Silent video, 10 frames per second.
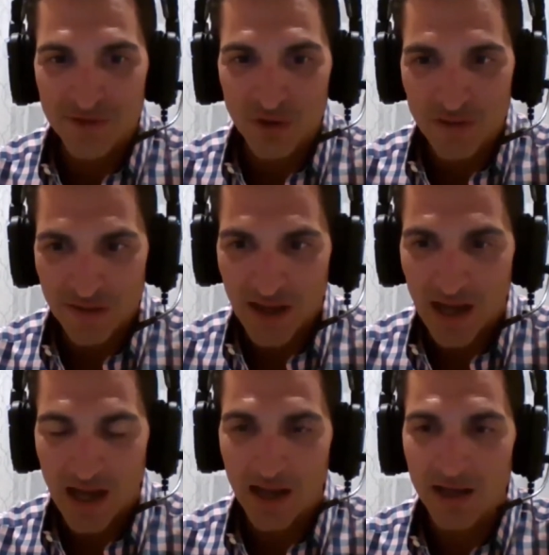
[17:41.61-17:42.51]
these
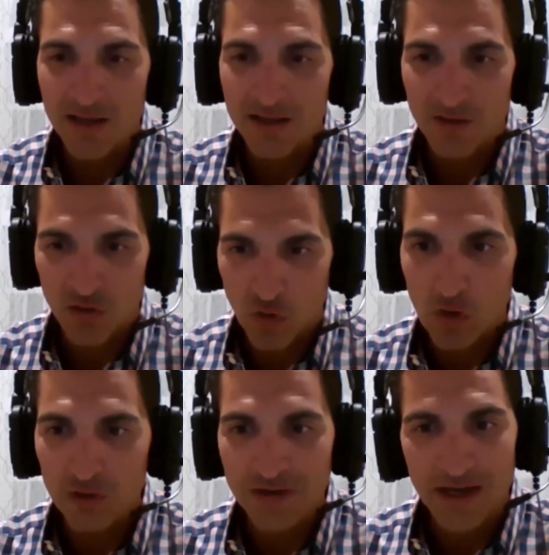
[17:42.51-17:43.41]
high
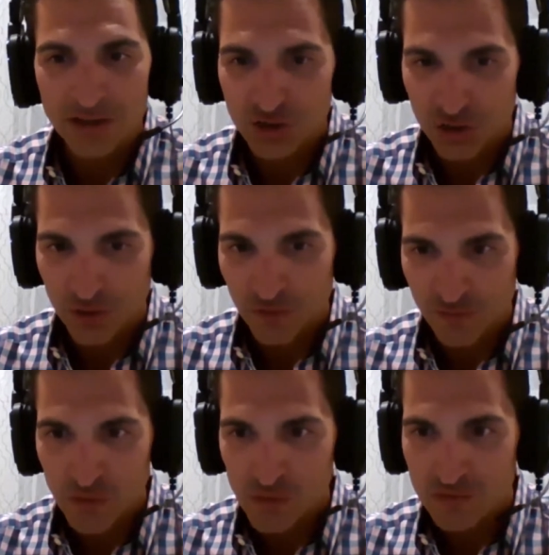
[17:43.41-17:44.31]
salt, high sugar
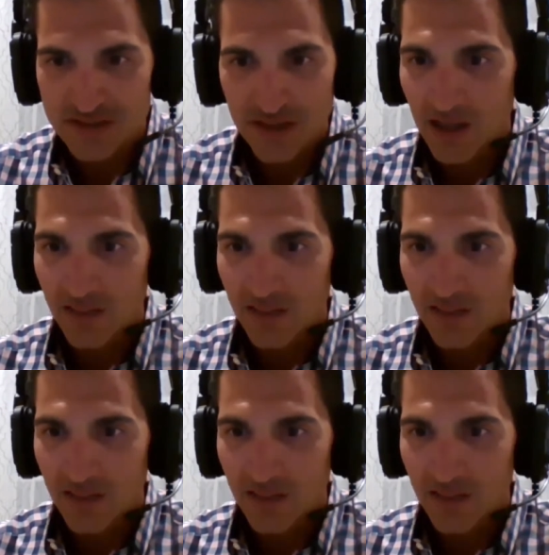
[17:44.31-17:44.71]
foods,